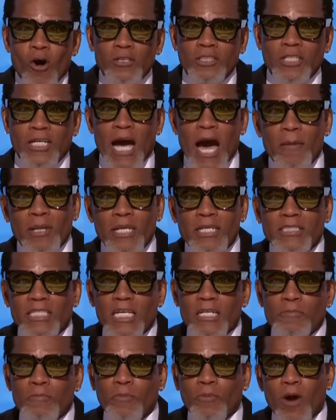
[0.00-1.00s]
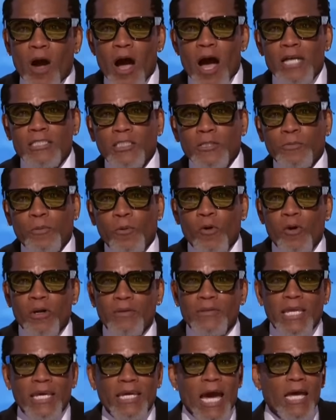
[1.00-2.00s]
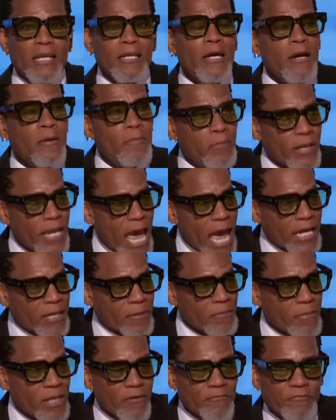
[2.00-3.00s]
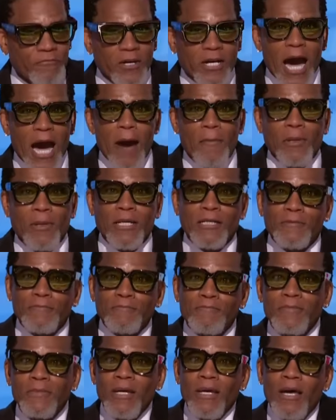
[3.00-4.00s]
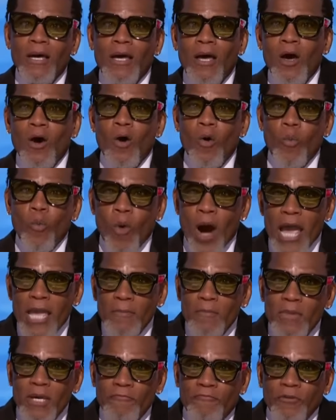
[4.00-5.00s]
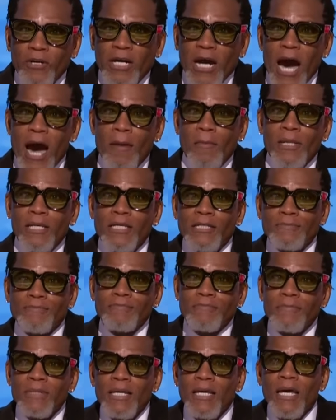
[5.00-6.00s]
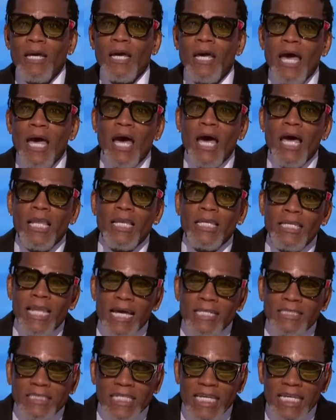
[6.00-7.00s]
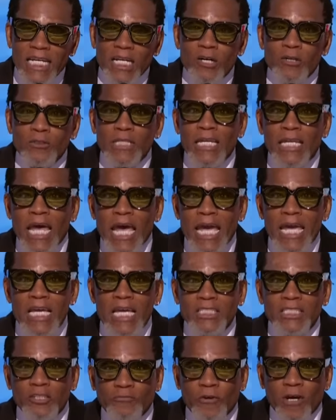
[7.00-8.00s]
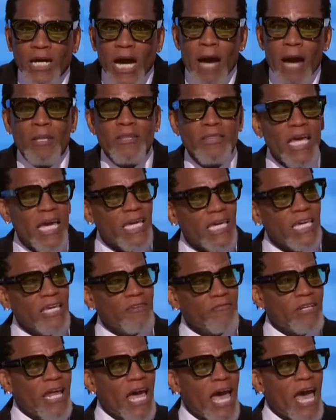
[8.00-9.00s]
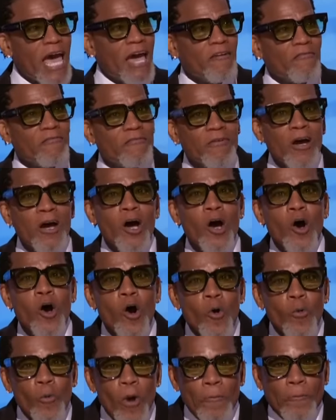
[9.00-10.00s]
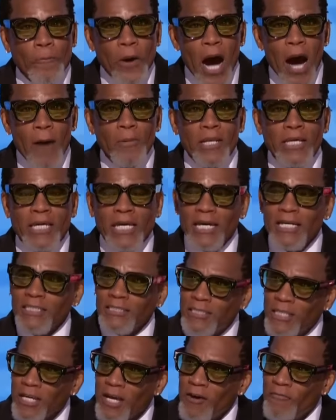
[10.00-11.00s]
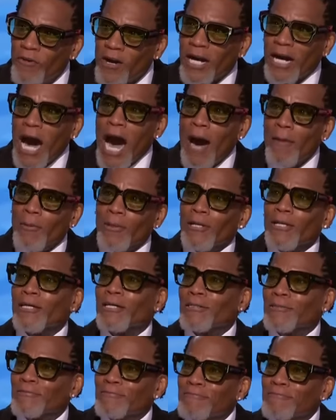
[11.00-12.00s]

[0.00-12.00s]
course, Kamala's getting broad support. They got black men for Kamala, white men for Kamala, Latinos and Asians for Kamala. They even have Republicans for Kamala.